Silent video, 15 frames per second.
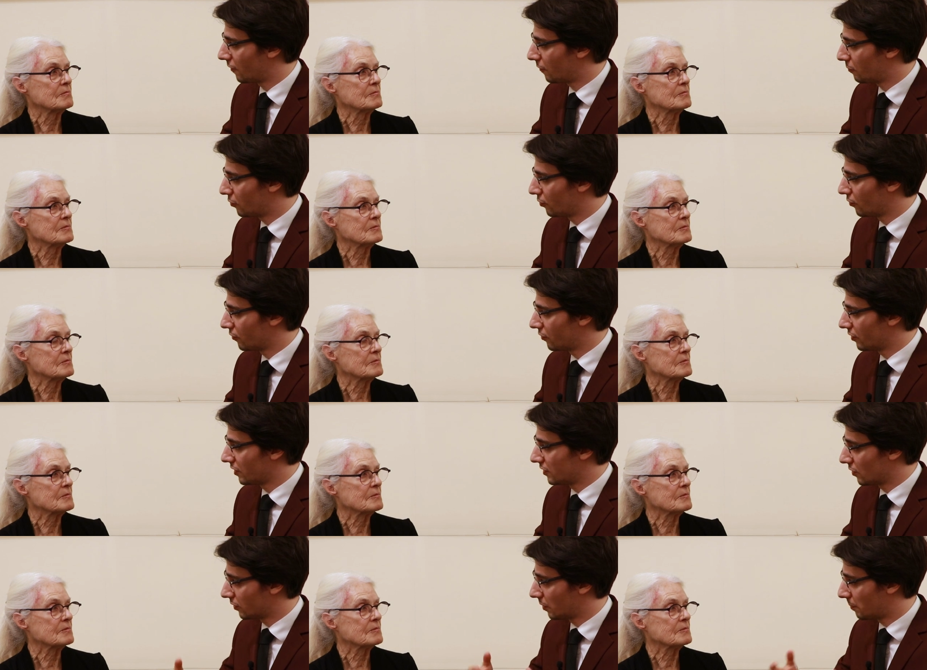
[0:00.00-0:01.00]
Speaker 1: of proof
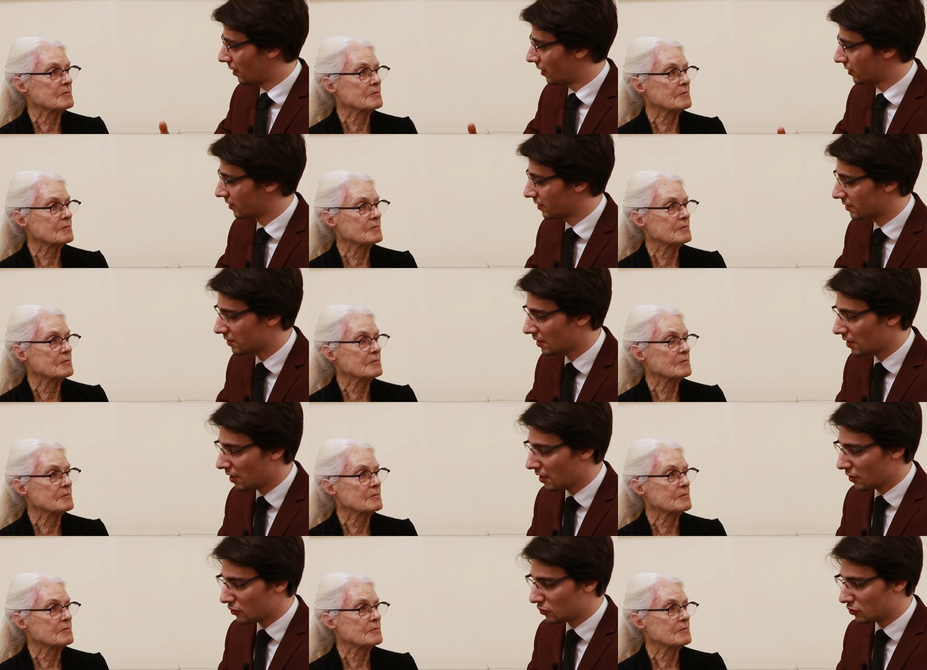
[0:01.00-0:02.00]
is on the
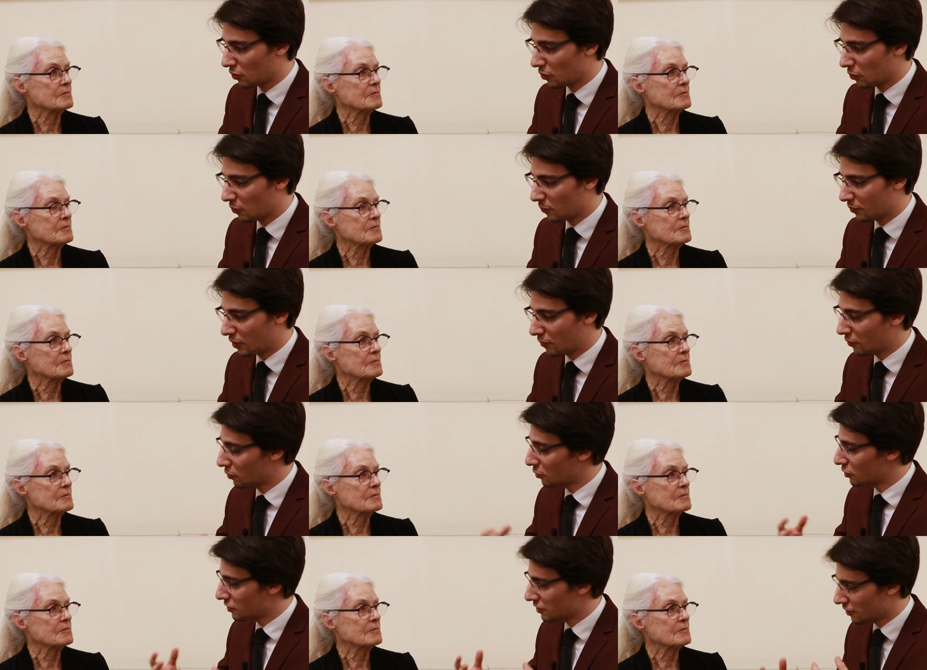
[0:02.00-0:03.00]
parties. So even though
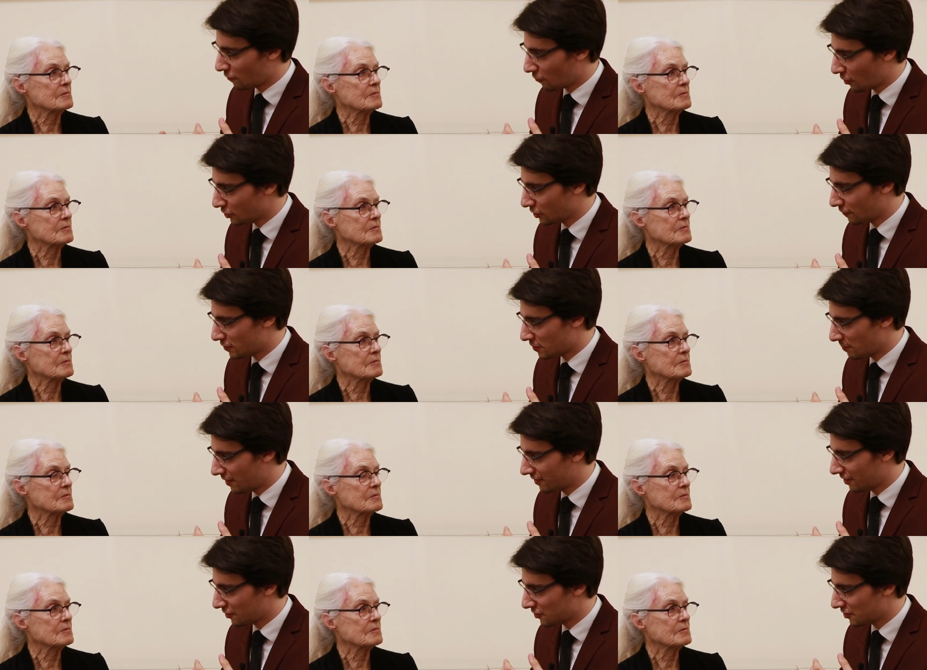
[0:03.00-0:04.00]
this is a question of
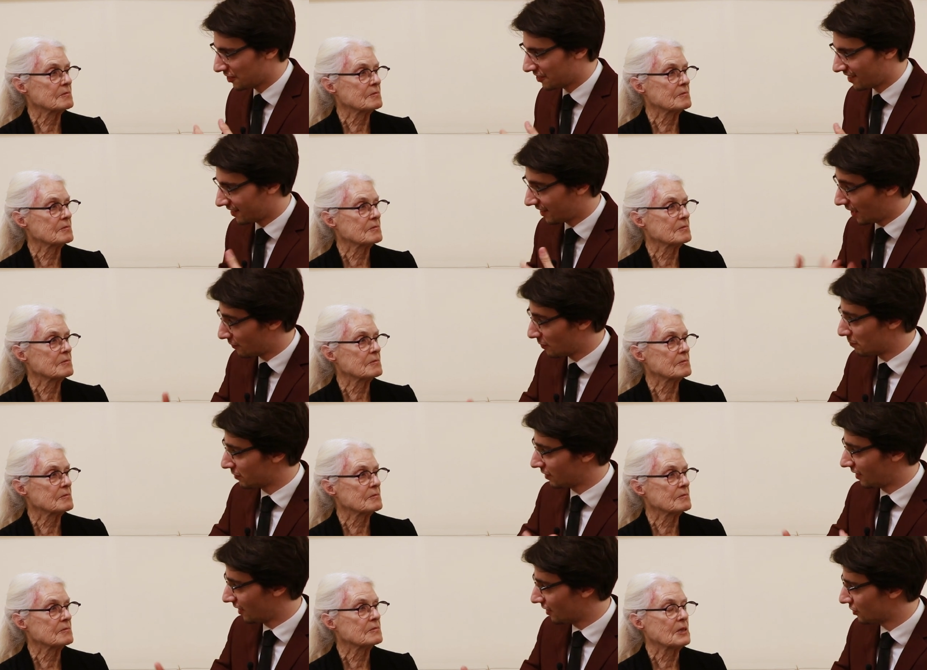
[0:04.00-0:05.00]
semantics, it can have
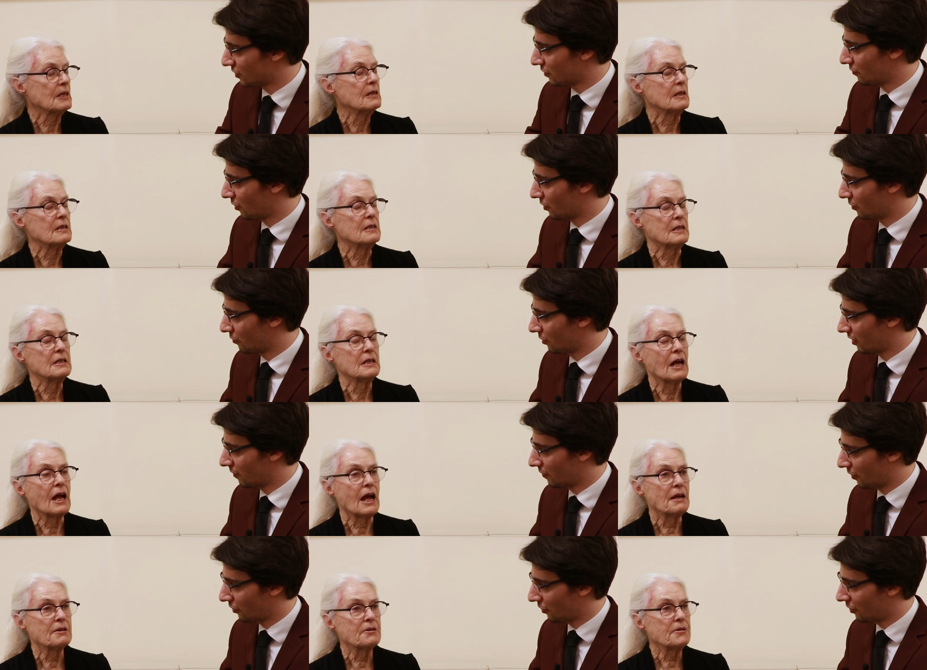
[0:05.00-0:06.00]
implications for the work
Speaker 2: of
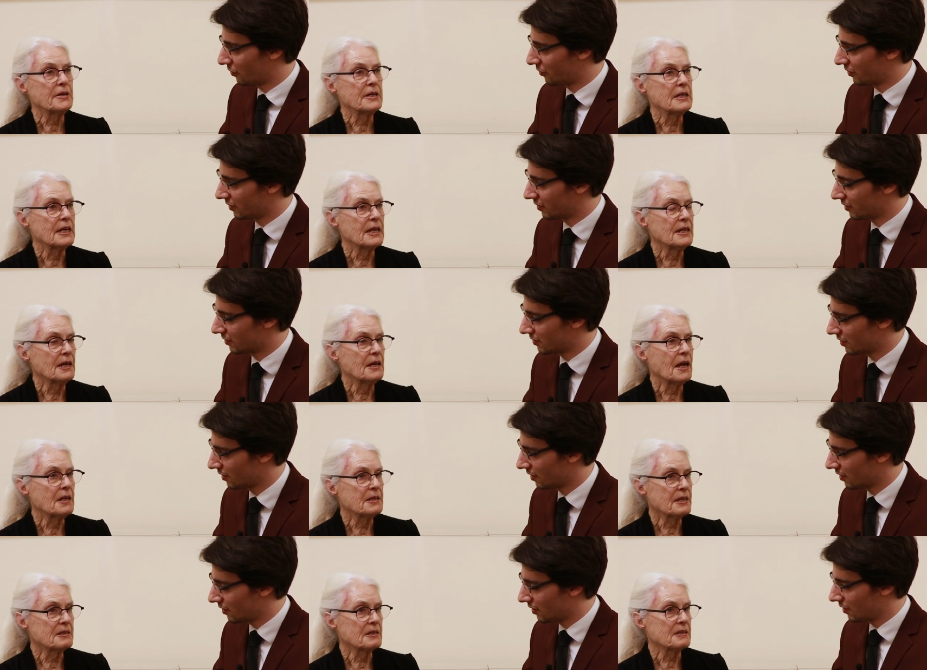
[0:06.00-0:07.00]
authorities. I agree, and I
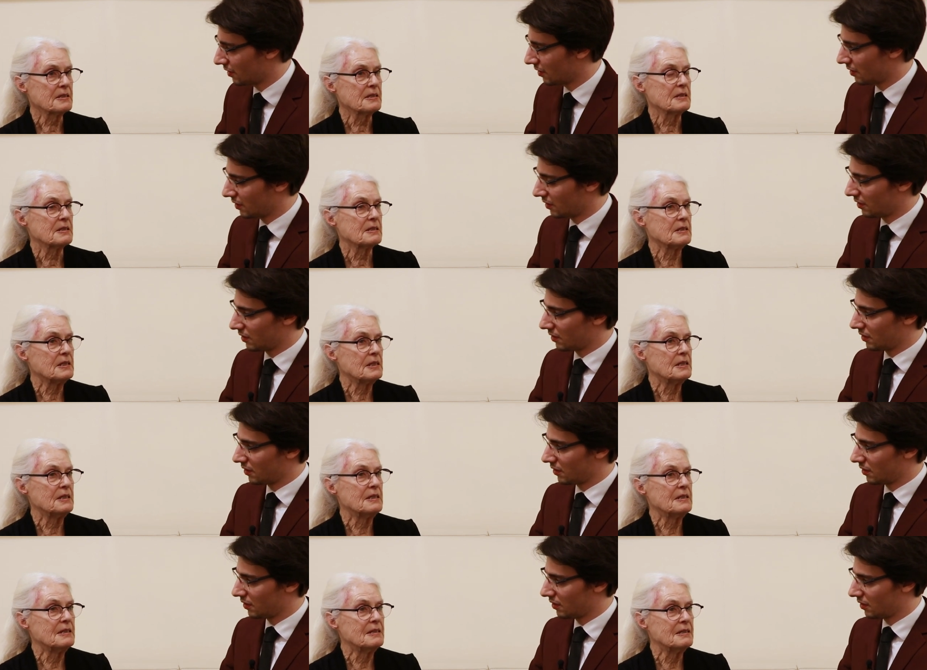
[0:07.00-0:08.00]
think that
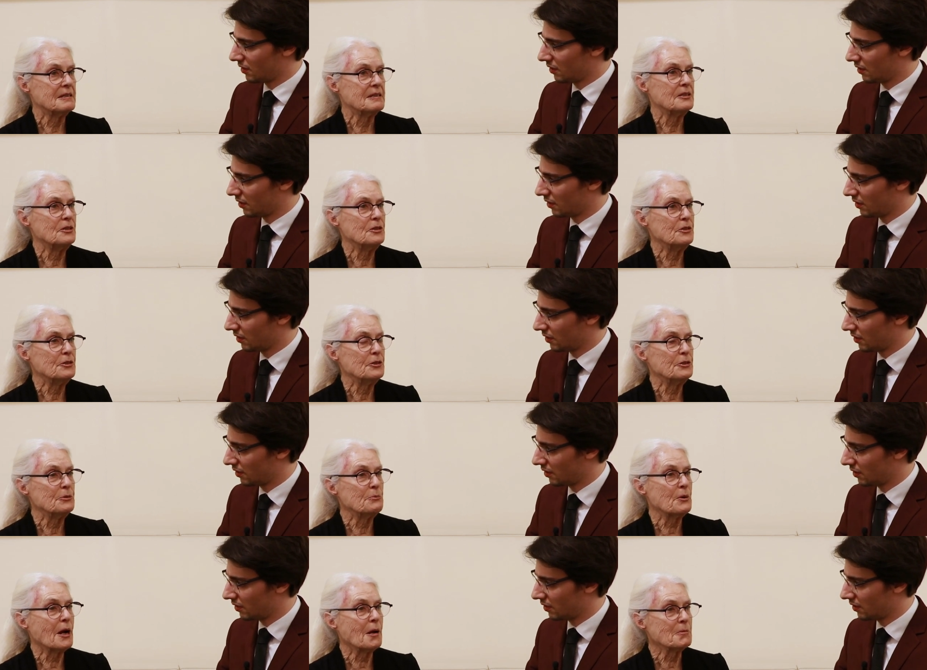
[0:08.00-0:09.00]
you
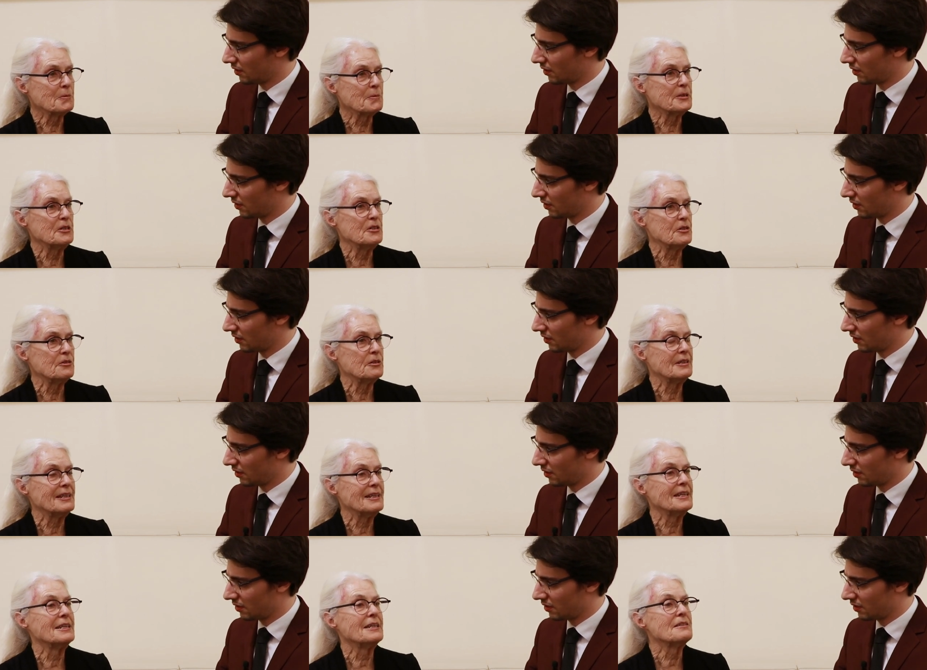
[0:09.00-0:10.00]
probably,
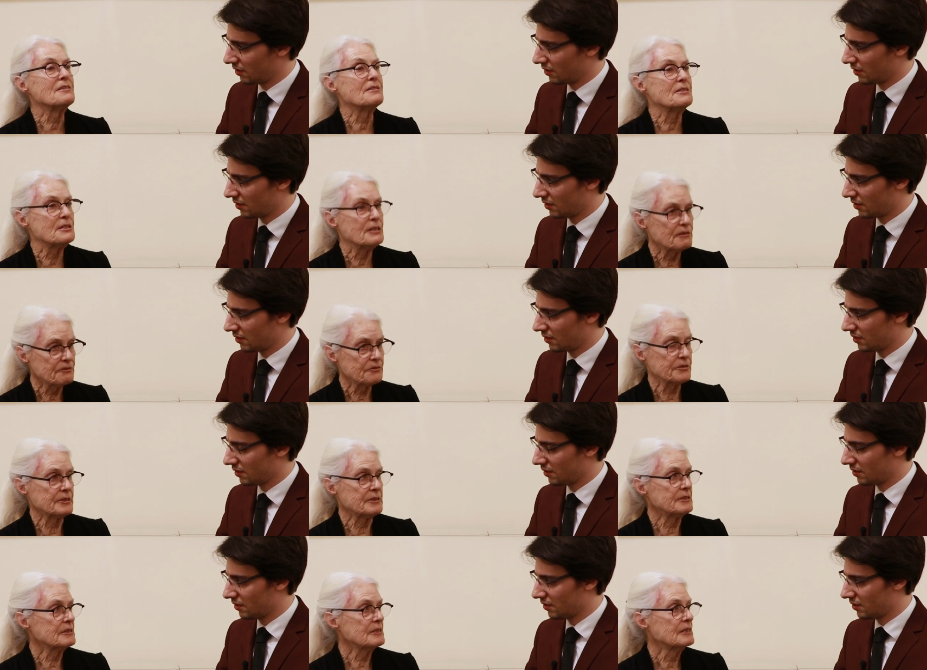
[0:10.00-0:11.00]
it is
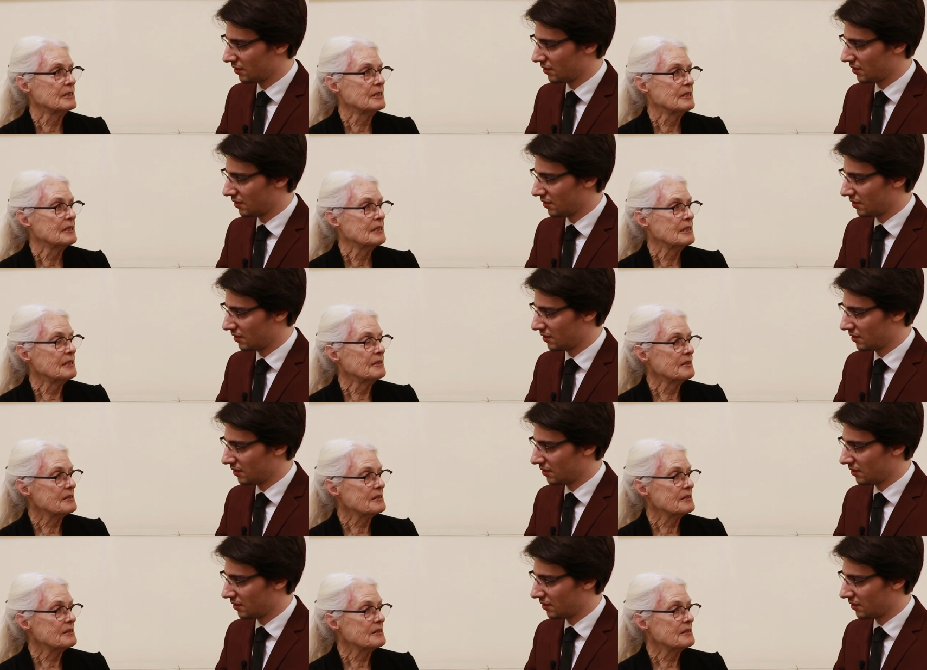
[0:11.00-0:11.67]
different in